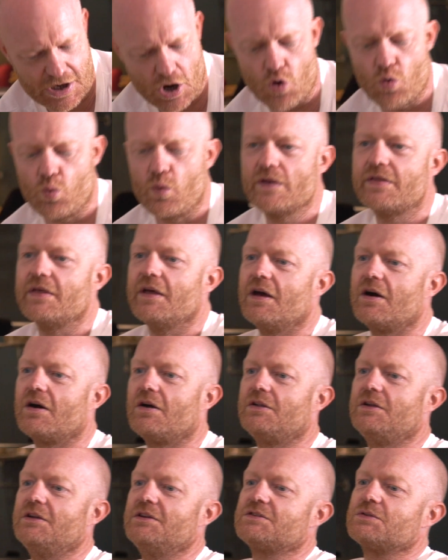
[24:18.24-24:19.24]
go with it,
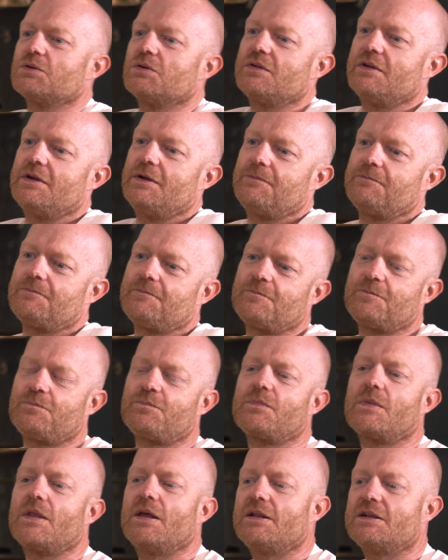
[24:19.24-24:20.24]
aren't you, sort of thing.
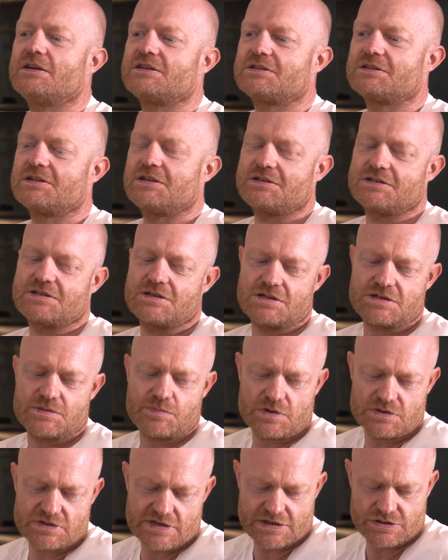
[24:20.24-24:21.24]
And that's I
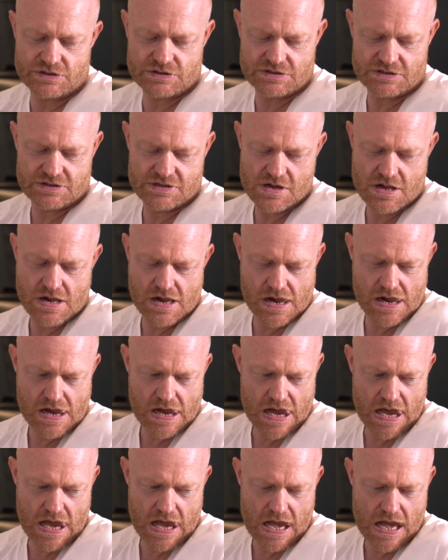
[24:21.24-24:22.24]
suppose that's
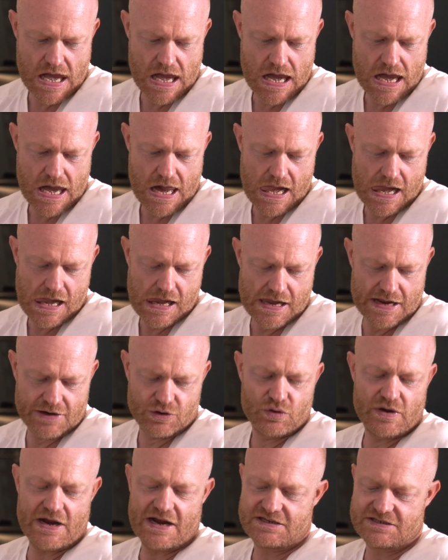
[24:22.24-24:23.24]

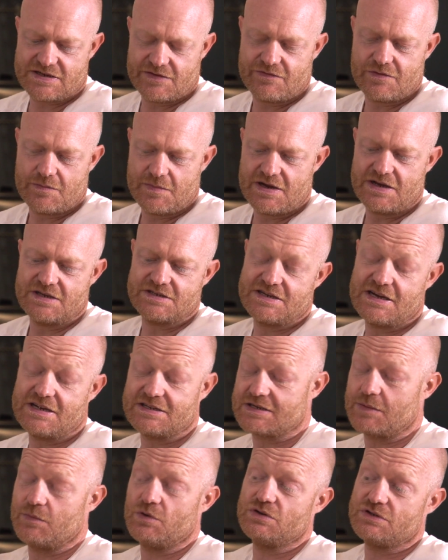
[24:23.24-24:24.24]
good acting for me
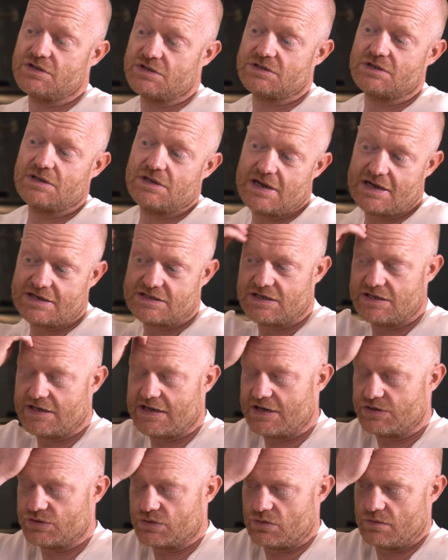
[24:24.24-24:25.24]
is someone who's just acting
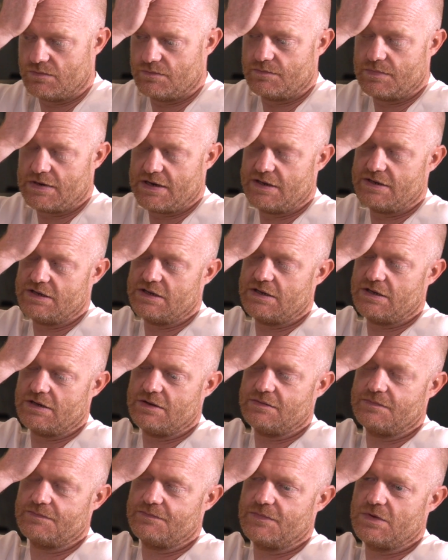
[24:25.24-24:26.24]
natural. But then, you
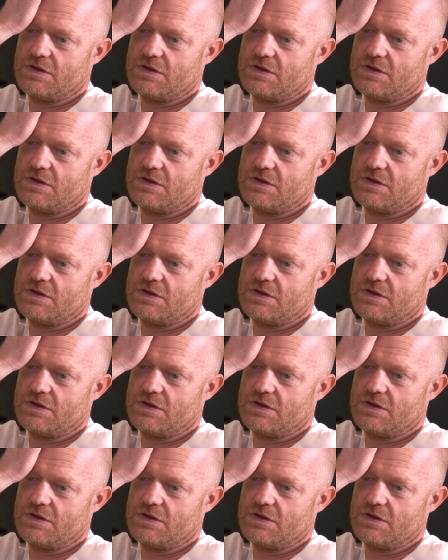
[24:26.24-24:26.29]
know.